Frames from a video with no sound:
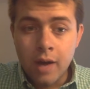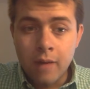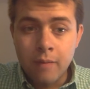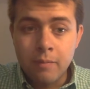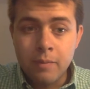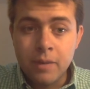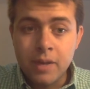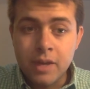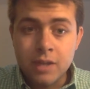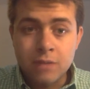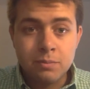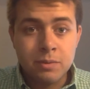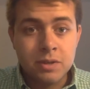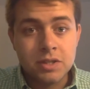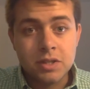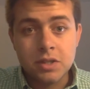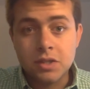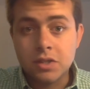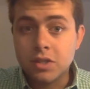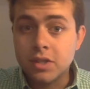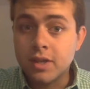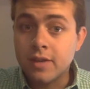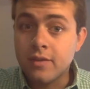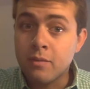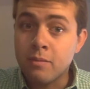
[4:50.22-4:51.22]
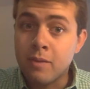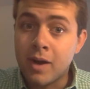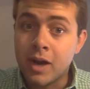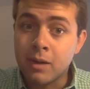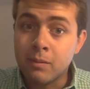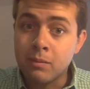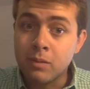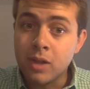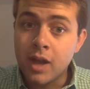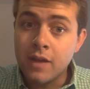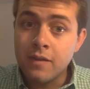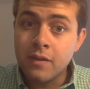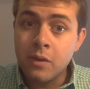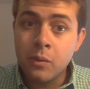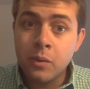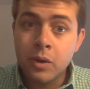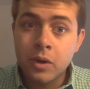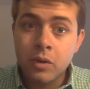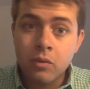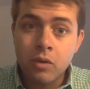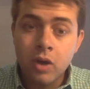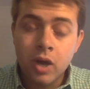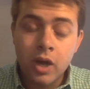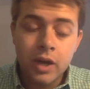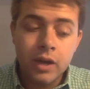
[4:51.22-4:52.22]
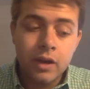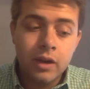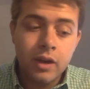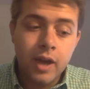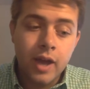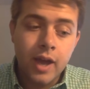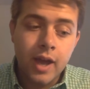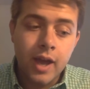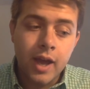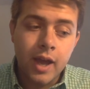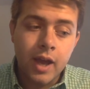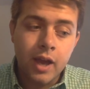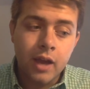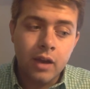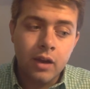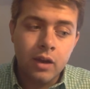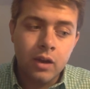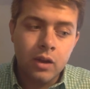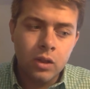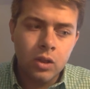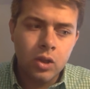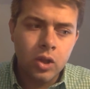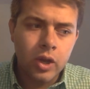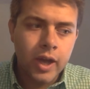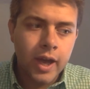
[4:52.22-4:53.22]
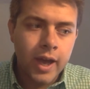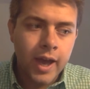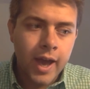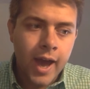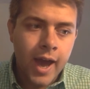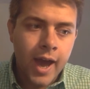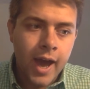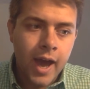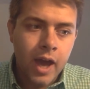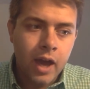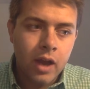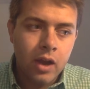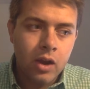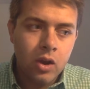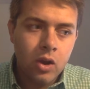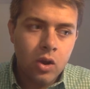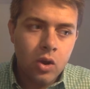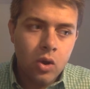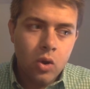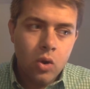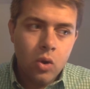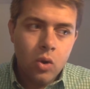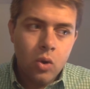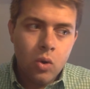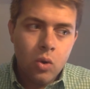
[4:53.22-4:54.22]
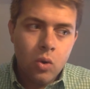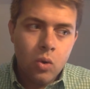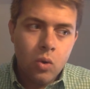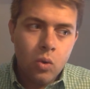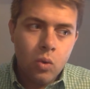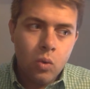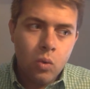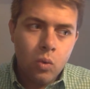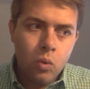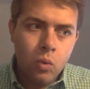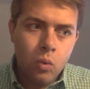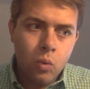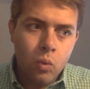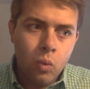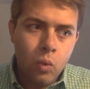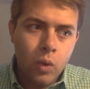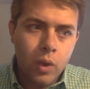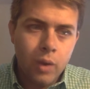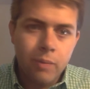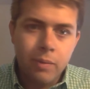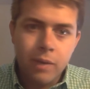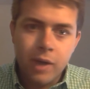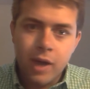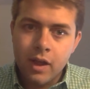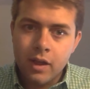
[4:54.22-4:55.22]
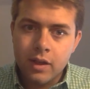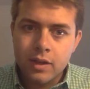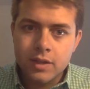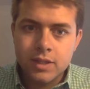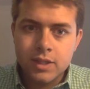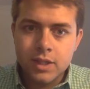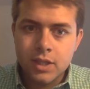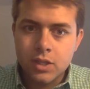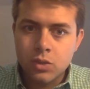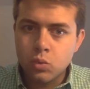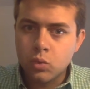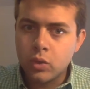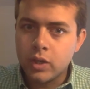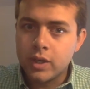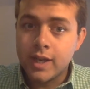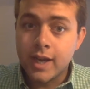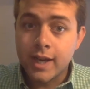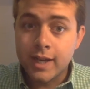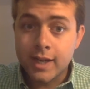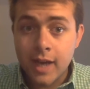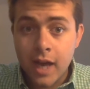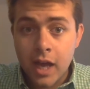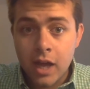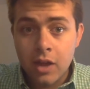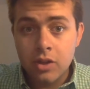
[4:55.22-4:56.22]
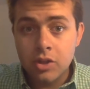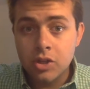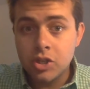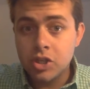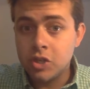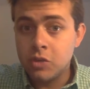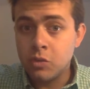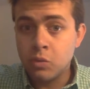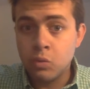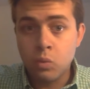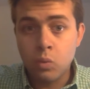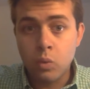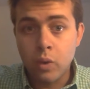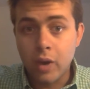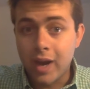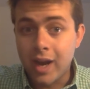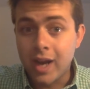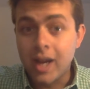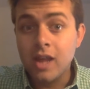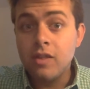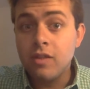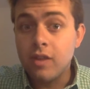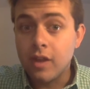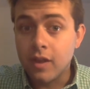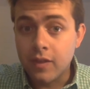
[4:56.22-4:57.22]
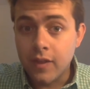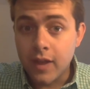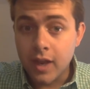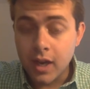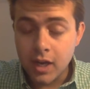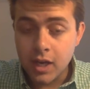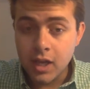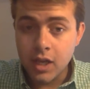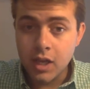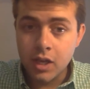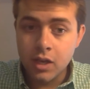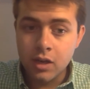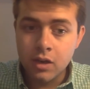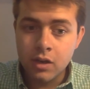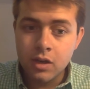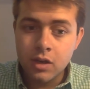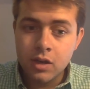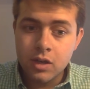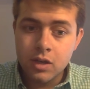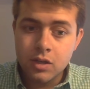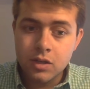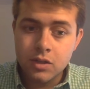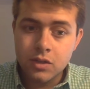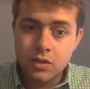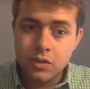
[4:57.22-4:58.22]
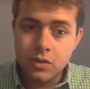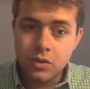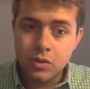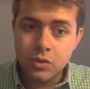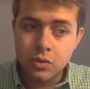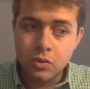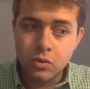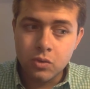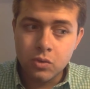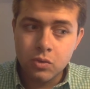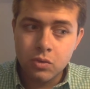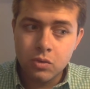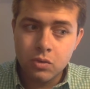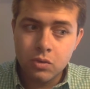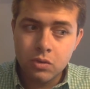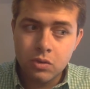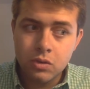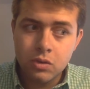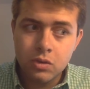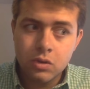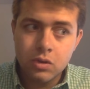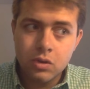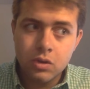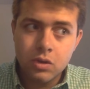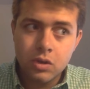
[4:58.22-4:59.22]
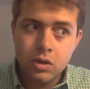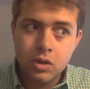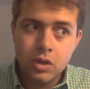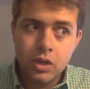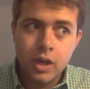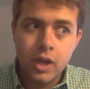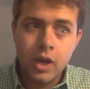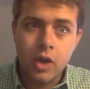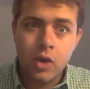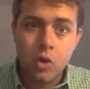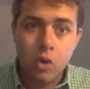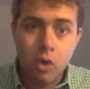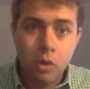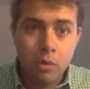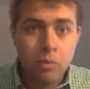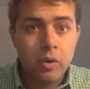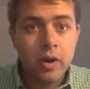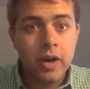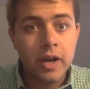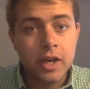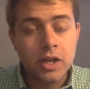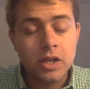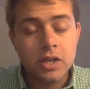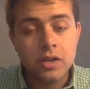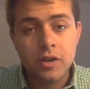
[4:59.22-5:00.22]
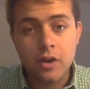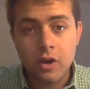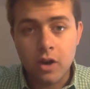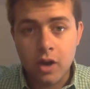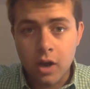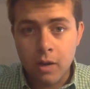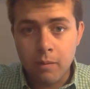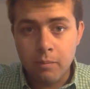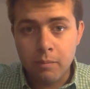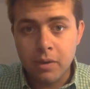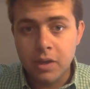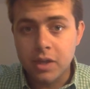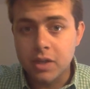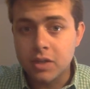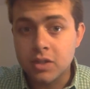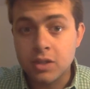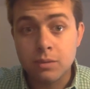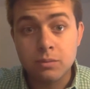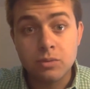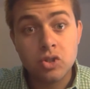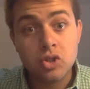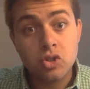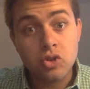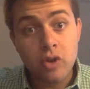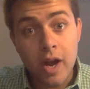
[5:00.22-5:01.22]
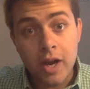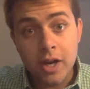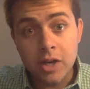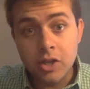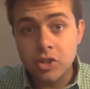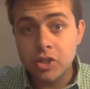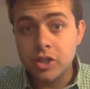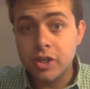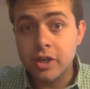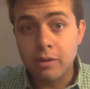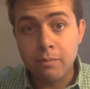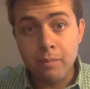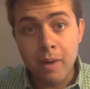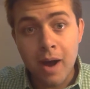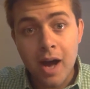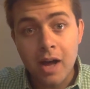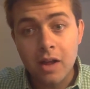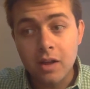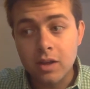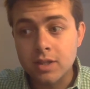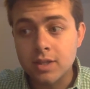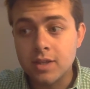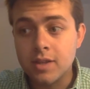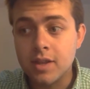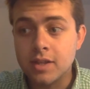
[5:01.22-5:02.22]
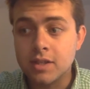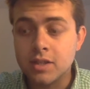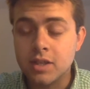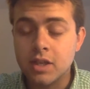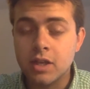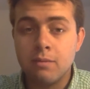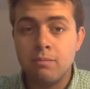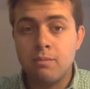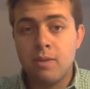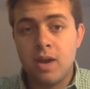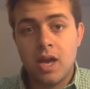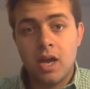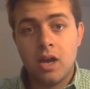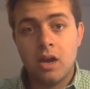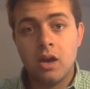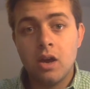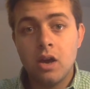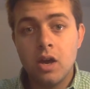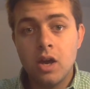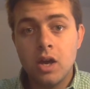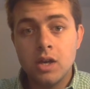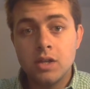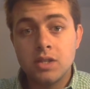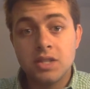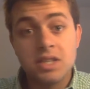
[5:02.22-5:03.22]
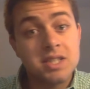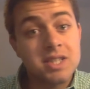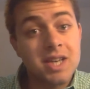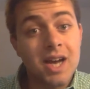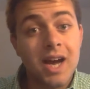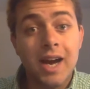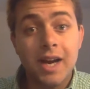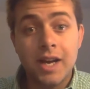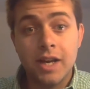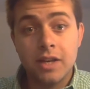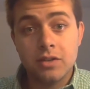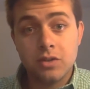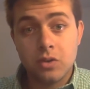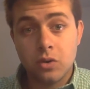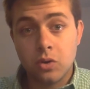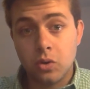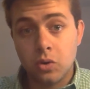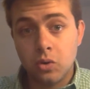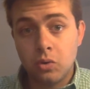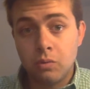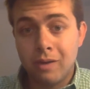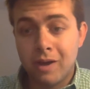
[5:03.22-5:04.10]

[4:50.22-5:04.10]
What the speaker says: Because businesses have a bottom line they want to run, and looking at what policies, what technology, what anything they need to incorporate into their company some strategy or policy that's going to make society as a whole